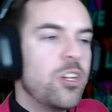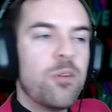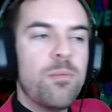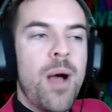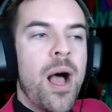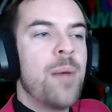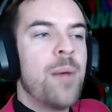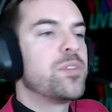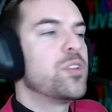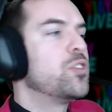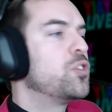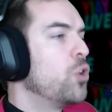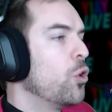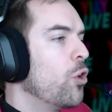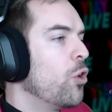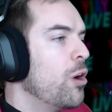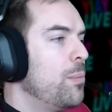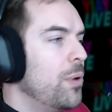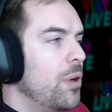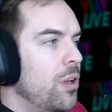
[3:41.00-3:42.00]
Mom's
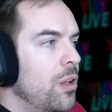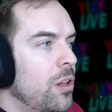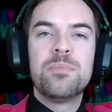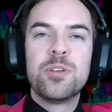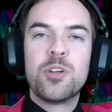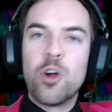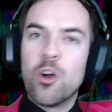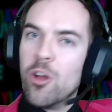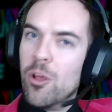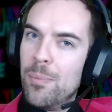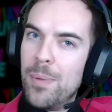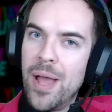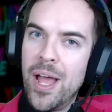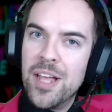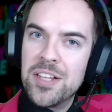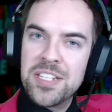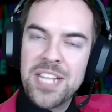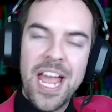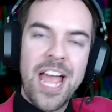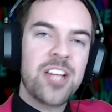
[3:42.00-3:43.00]
Adorable, Girl
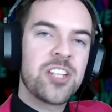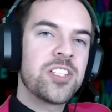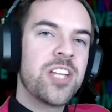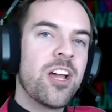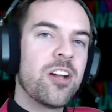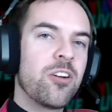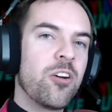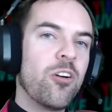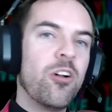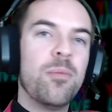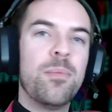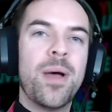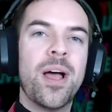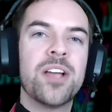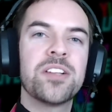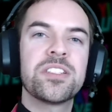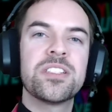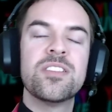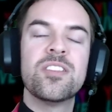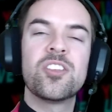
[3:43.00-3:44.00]
Boss, hashtag Girl
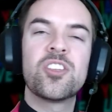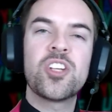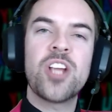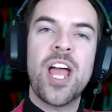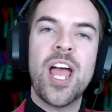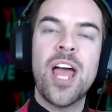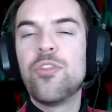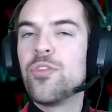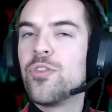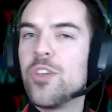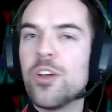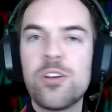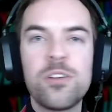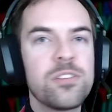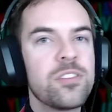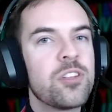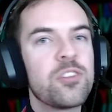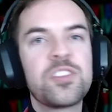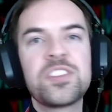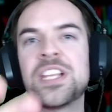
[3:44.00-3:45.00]
Boss in the chat. They're,
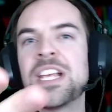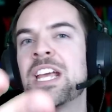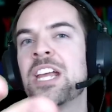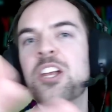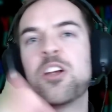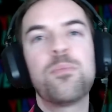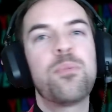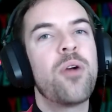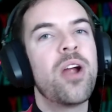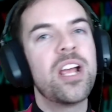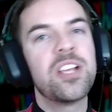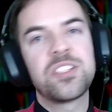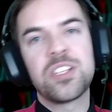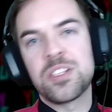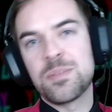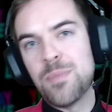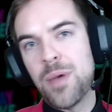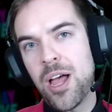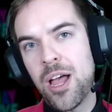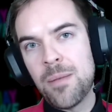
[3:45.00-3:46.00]
they're singing your praises,
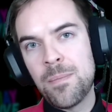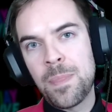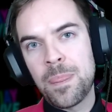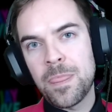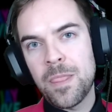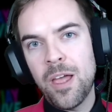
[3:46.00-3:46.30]
Mom.